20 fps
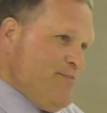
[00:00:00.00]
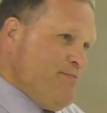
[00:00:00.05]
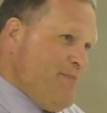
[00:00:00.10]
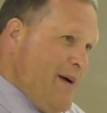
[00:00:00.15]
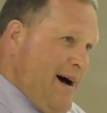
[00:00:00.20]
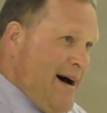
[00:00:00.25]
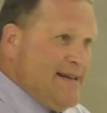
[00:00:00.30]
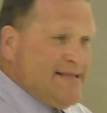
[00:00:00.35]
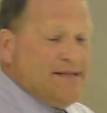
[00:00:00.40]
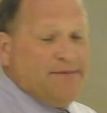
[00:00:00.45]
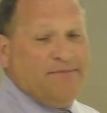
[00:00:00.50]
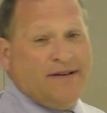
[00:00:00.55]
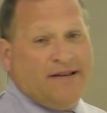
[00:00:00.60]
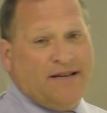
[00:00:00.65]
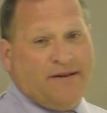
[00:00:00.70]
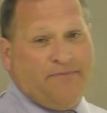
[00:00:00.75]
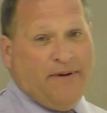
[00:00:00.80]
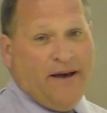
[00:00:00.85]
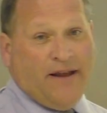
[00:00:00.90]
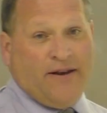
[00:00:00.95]

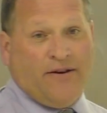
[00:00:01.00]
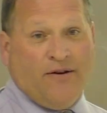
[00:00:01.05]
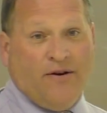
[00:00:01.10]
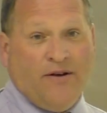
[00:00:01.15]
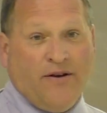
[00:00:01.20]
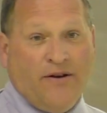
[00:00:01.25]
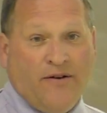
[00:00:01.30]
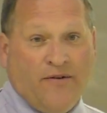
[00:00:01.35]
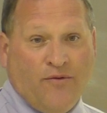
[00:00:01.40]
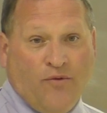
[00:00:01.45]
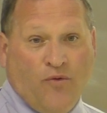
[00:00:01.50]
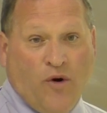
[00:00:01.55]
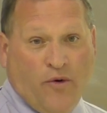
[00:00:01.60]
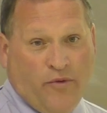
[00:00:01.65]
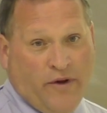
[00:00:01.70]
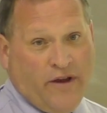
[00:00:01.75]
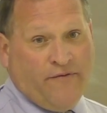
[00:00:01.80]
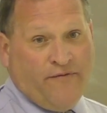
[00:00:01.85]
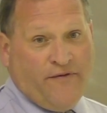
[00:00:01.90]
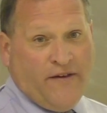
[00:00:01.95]
Possibly, depending on what
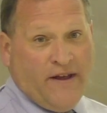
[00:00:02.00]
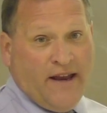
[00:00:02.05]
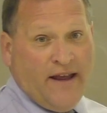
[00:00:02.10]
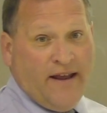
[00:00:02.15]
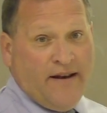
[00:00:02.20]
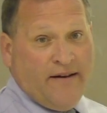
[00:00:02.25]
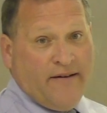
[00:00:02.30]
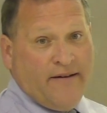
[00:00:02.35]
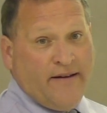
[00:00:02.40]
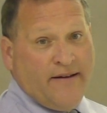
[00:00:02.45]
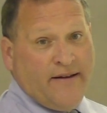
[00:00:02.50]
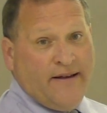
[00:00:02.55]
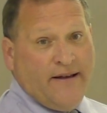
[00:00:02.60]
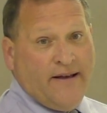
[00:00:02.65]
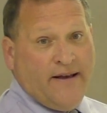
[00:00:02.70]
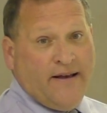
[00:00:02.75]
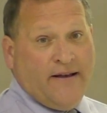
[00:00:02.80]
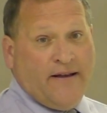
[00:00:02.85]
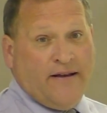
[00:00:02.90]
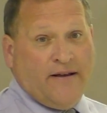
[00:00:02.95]
we can fit in.
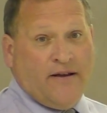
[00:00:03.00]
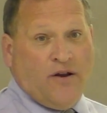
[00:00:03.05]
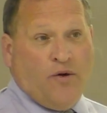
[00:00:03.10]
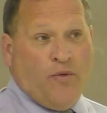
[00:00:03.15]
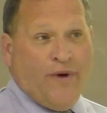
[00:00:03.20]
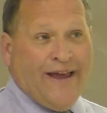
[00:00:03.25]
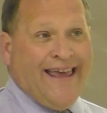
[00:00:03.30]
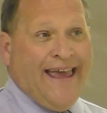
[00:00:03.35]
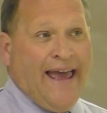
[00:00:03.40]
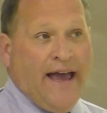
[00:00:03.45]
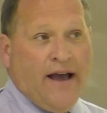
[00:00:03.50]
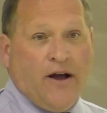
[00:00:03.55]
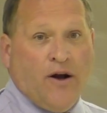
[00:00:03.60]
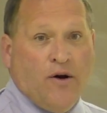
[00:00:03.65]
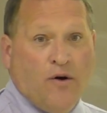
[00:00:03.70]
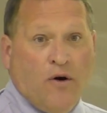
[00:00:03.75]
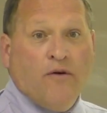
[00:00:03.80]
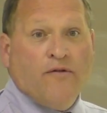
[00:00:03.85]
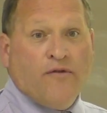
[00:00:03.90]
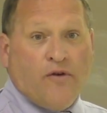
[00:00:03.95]
You know, we can't
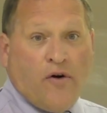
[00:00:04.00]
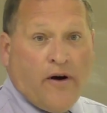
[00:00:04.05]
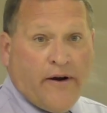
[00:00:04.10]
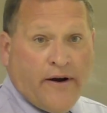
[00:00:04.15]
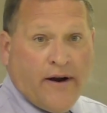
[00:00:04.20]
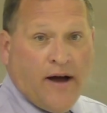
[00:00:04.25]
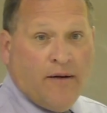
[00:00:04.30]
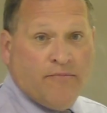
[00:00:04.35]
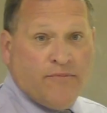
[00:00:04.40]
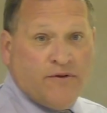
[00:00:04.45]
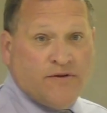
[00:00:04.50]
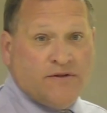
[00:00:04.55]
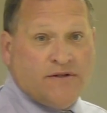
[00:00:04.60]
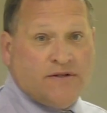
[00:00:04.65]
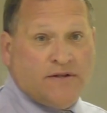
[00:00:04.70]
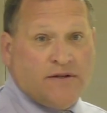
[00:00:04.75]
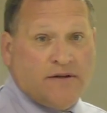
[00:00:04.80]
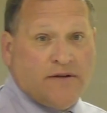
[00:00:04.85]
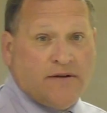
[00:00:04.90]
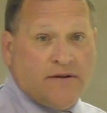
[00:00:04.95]
go over our
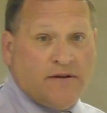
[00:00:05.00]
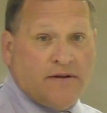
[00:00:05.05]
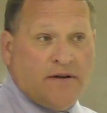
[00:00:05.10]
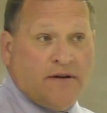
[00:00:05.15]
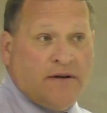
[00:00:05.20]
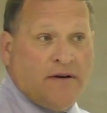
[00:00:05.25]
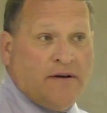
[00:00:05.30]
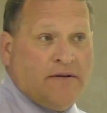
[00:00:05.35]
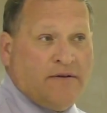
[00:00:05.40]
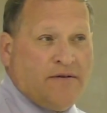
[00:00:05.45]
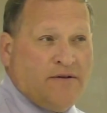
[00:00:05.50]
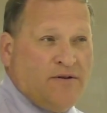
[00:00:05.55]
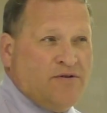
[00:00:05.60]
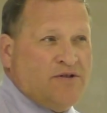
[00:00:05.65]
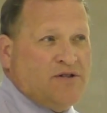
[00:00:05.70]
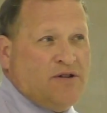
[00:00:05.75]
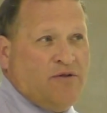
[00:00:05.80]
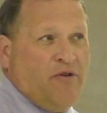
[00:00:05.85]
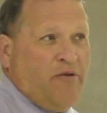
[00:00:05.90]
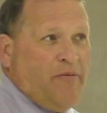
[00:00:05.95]
numbers.
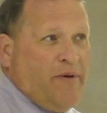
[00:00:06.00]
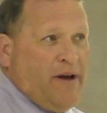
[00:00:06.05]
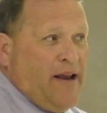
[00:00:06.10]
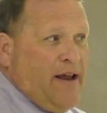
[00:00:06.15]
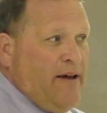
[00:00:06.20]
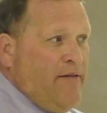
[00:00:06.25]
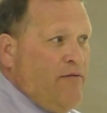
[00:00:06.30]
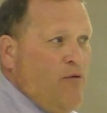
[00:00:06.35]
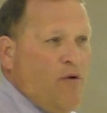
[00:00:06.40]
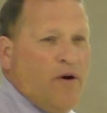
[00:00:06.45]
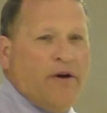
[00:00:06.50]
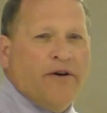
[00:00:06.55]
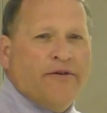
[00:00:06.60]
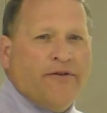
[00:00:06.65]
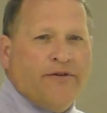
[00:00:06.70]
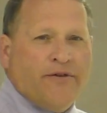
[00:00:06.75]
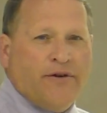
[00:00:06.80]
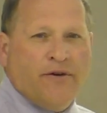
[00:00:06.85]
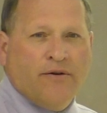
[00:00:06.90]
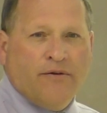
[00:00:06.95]
Usually we might have one or
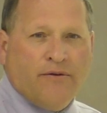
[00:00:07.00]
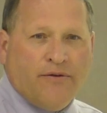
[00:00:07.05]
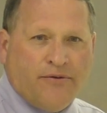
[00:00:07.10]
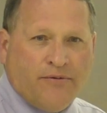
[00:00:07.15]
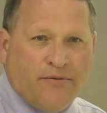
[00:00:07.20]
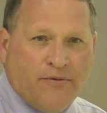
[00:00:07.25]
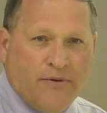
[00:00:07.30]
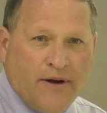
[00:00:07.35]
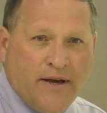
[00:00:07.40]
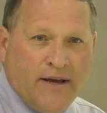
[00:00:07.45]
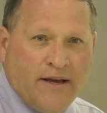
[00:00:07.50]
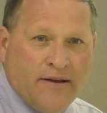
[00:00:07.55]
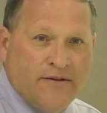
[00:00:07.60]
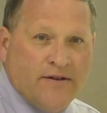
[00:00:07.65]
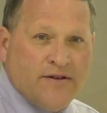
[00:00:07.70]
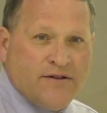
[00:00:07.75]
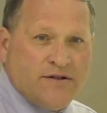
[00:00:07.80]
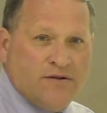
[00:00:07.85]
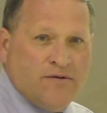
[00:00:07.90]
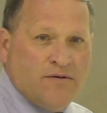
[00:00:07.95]
two or three in
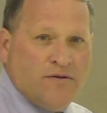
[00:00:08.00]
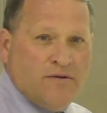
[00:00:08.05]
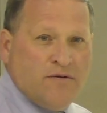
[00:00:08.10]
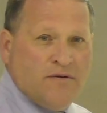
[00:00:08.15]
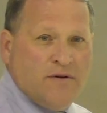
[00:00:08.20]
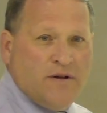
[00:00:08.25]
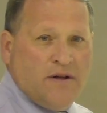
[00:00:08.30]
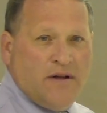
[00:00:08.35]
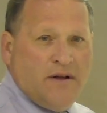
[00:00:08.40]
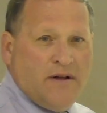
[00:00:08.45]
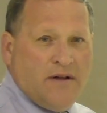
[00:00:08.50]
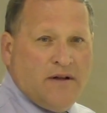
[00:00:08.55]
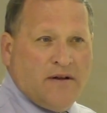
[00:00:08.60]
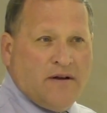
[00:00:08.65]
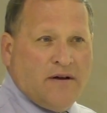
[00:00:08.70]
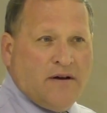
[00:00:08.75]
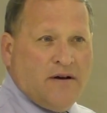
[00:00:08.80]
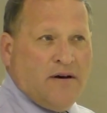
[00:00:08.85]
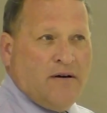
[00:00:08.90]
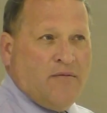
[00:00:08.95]
the school,
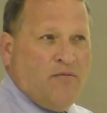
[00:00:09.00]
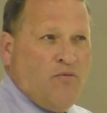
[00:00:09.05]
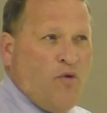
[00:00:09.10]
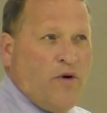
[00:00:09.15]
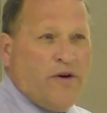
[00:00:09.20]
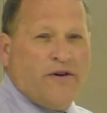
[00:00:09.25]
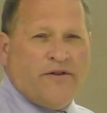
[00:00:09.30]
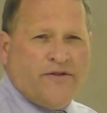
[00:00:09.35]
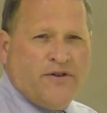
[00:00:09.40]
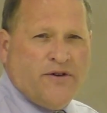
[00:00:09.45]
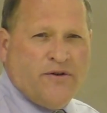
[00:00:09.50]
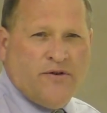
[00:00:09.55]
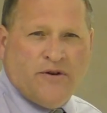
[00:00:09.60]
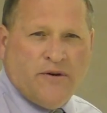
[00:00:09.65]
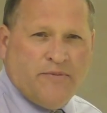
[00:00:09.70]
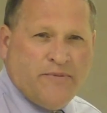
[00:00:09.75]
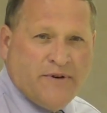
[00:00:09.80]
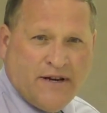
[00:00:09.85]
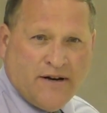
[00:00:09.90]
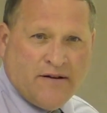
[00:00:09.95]
one or two
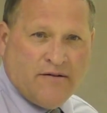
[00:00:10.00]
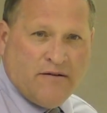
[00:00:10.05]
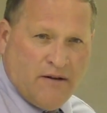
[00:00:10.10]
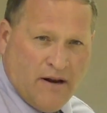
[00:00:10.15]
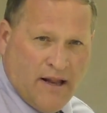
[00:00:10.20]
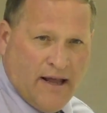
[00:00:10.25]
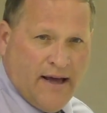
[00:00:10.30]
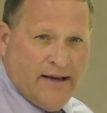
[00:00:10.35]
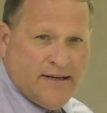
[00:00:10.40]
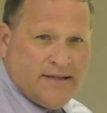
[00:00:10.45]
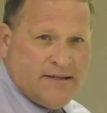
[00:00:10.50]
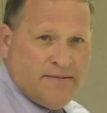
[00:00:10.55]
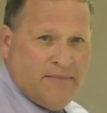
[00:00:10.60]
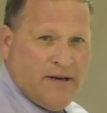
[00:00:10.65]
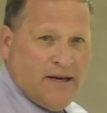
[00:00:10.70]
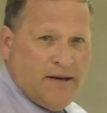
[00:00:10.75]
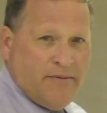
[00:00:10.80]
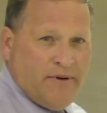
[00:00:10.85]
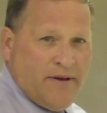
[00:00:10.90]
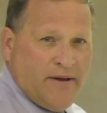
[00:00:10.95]
in a particular class
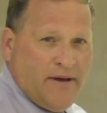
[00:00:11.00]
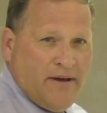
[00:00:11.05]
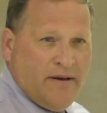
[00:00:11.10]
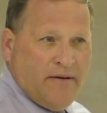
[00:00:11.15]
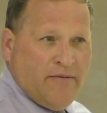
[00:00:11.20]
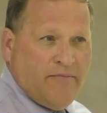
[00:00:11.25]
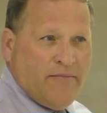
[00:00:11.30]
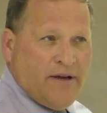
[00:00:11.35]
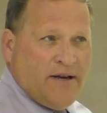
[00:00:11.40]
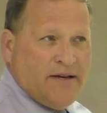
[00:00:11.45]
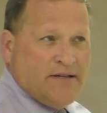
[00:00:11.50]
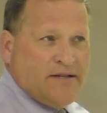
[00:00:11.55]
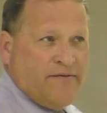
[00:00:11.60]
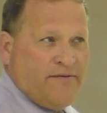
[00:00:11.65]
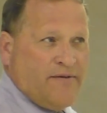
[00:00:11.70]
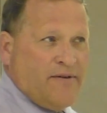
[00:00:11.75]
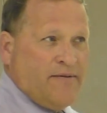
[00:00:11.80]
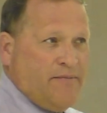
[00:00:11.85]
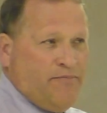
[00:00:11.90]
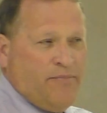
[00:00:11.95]
maybe, because
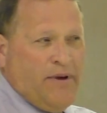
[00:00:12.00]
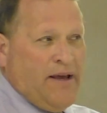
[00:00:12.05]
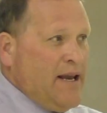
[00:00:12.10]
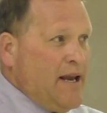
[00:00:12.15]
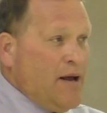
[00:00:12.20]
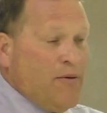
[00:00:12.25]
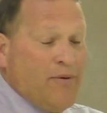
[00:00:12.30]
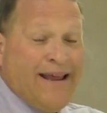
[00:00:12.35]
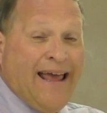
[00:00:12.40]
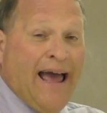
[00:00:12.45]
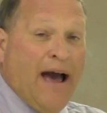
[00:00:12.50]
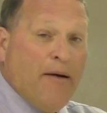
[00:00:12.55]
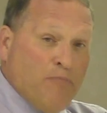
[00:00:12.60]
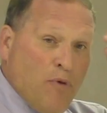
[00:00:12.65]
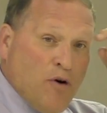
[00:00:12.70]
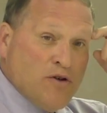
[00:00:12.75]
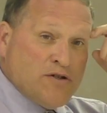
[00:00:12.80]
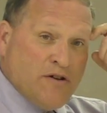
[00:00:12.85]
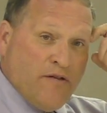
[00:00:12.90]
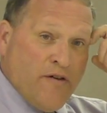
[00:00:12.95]
of being able to cap
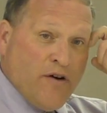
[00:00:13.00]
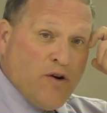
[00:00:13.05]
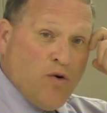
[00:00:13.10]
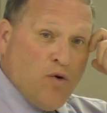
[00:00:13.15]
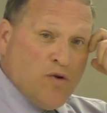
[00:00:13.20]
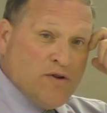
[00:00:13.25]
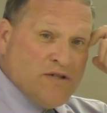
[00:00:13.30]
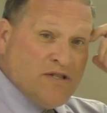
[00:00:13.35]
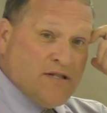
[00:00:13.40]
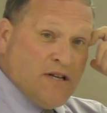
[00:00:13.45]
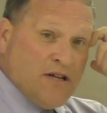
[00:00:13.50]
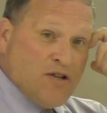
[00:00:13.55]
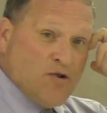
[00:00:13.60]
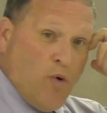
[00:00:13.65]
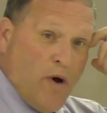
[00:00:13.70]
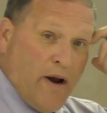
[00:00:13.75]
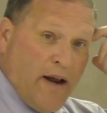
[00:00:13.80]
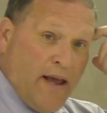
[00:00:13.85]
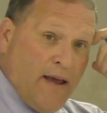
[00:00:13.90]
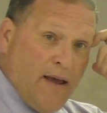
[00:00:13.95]
most of our courses at
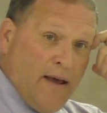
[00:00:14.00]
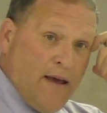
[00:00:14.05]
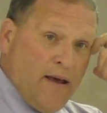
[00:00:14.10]
20.